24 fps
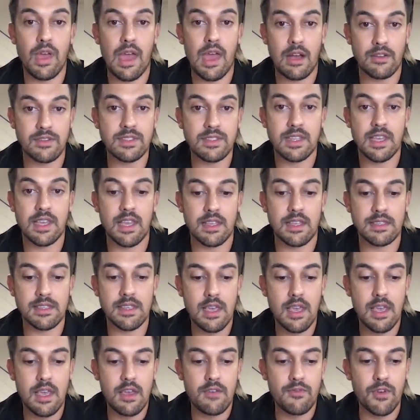our stance.
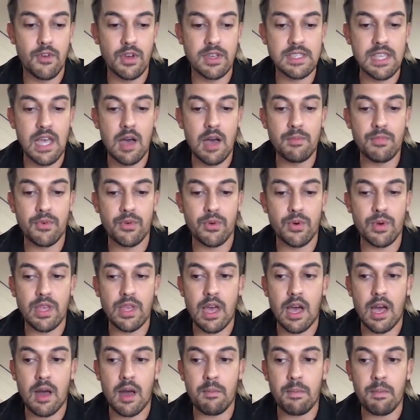For
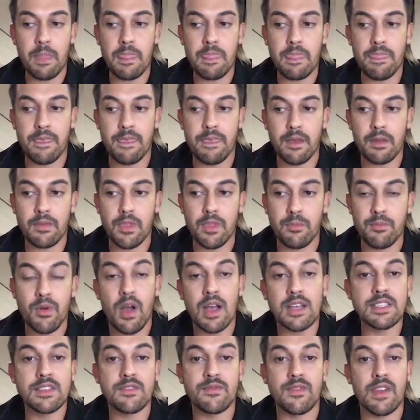example, um, the, the
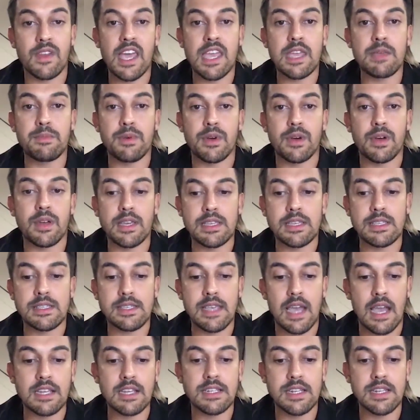price of labor
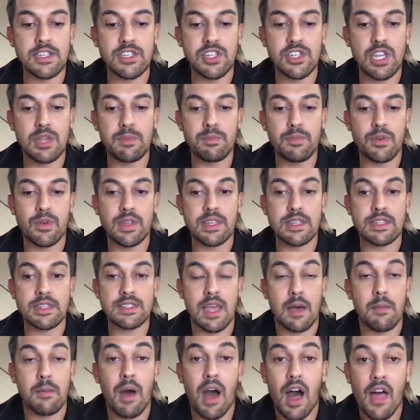is actually cheaper in
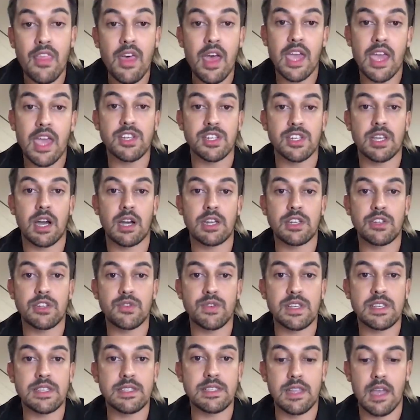some other Asian
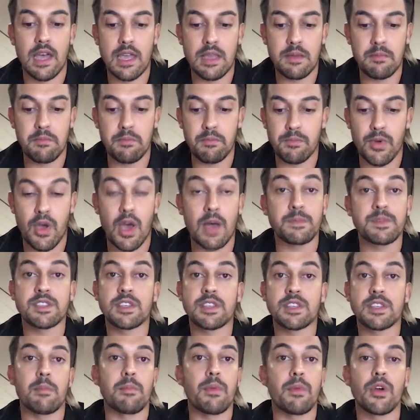countries, like perhaps
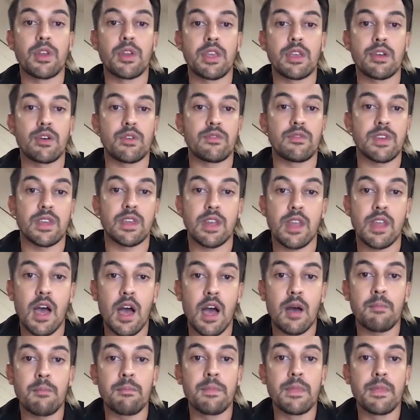Cambodia or Vietnam.